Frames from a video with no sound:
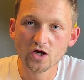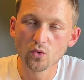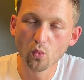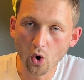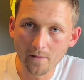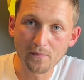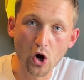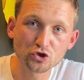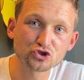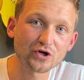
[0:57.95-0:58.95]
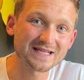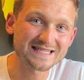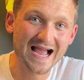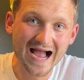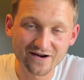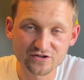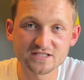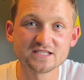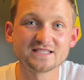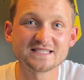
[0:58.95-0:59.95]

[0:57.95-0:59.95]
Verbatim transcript: what Padraig Harrington